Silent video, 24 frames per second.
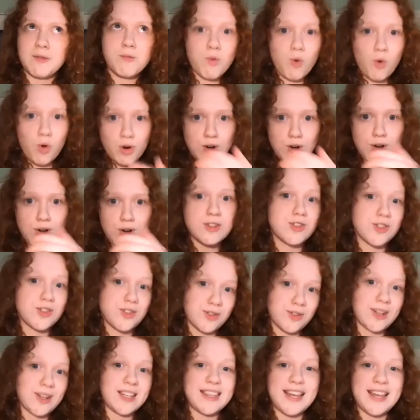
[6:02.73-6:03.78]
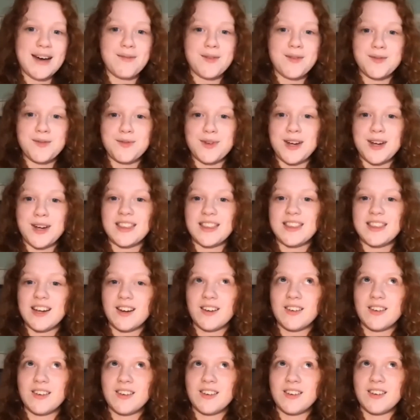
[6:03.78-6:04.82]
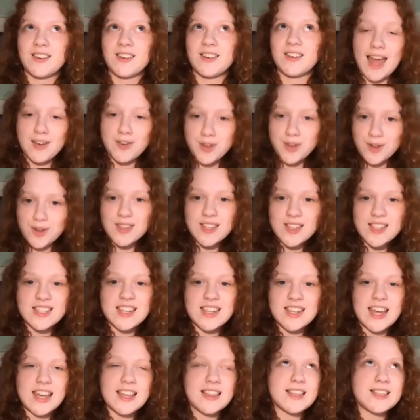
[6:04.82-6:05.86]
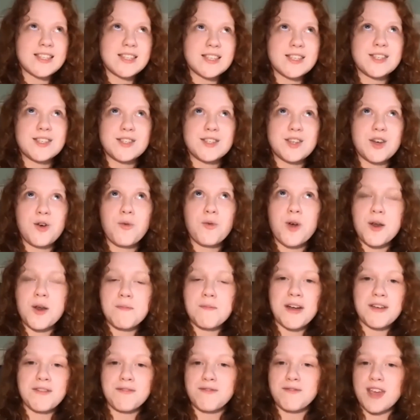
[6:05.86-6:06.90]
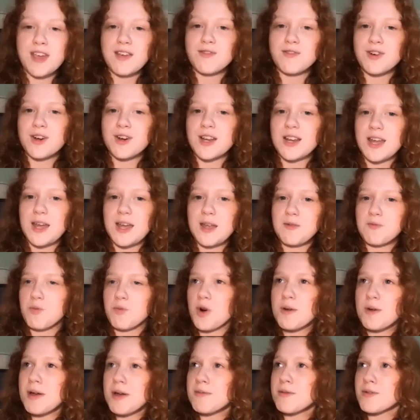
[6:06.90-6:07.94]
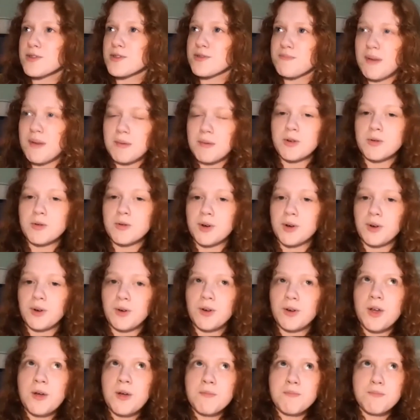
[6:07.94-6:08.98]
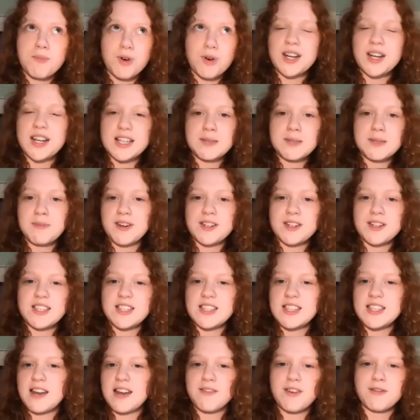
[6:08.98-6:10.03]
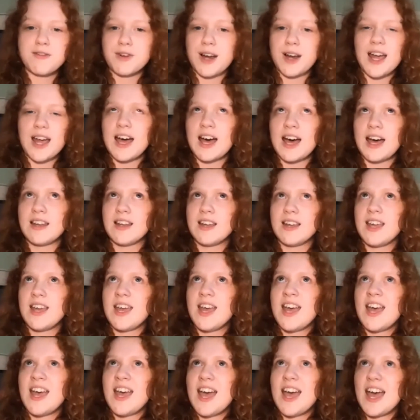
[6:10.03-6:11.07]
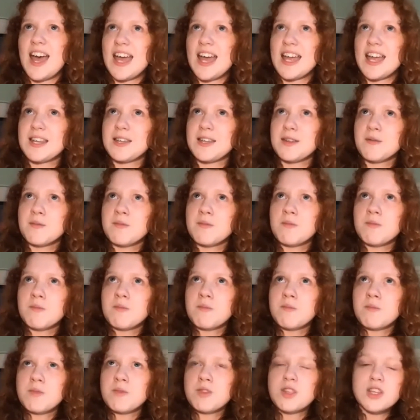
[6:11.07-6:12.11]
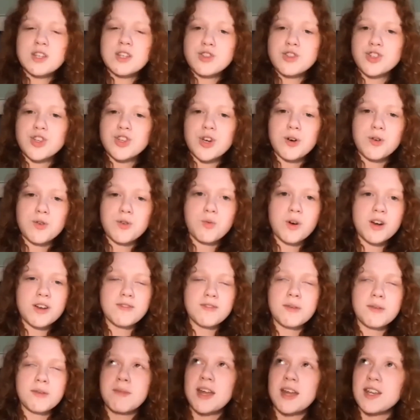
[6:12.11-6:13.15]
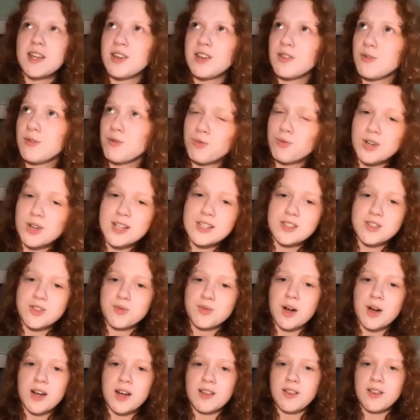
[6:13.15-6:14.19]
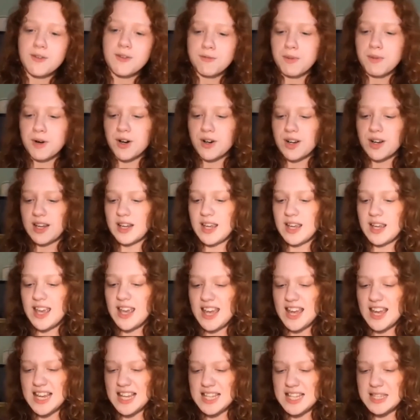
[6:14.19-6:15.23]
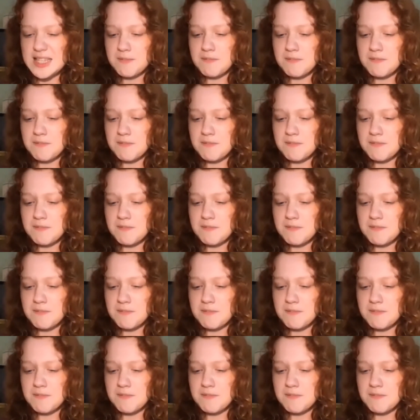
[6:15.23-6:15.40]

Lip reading: or you could just look at that one right there. And to this day, this is still one of my favorite and one of my most memorable birding experiences that I've ever had. And this showed one of the many reasons why I love birding is